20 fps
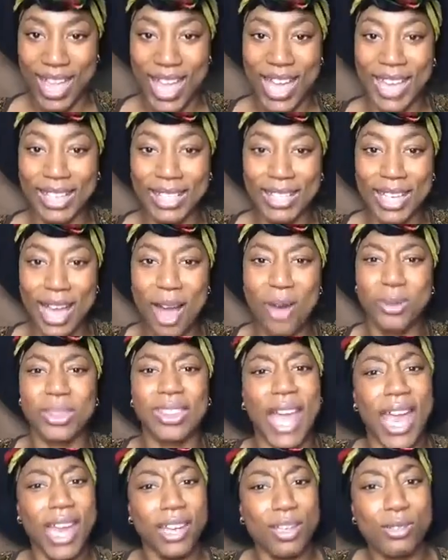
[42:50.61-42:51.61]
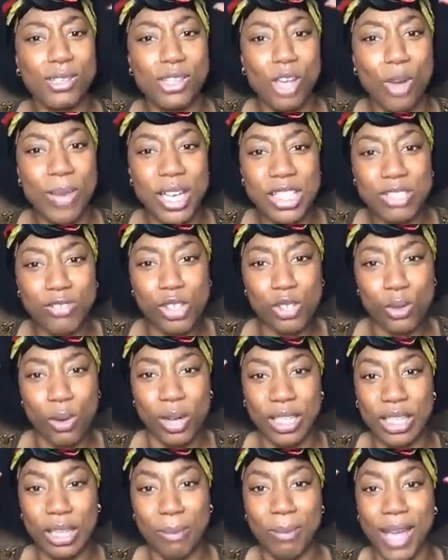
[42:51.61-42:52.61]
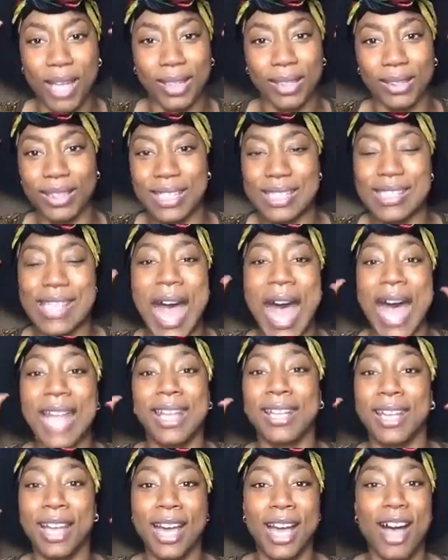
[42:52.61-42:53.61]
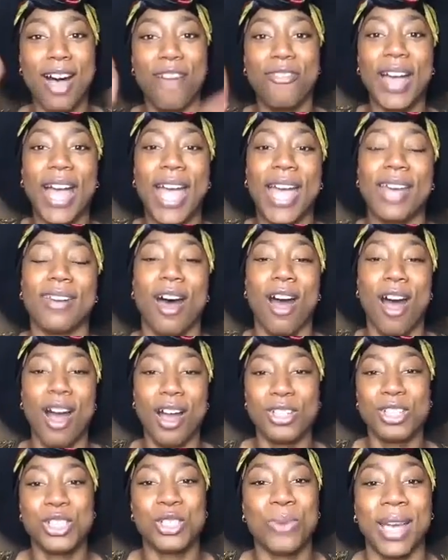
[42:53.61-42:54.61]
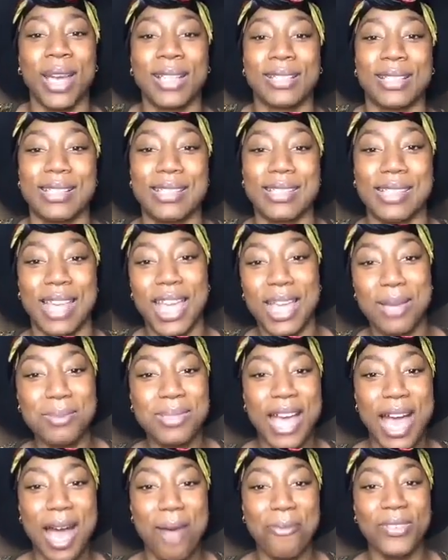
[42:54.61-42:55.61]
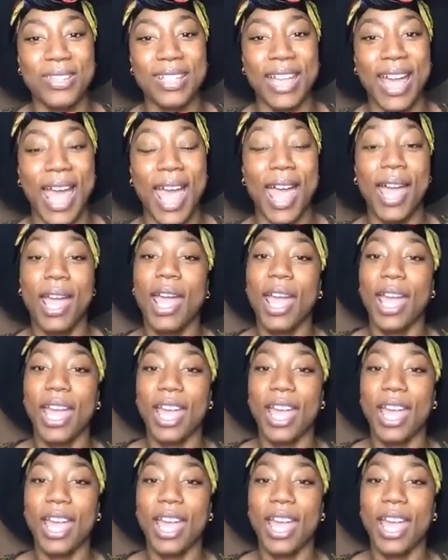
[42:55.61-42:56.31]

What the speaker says: Hello, thank you so much for joining the mailing list. I love and heart you at the same time for that.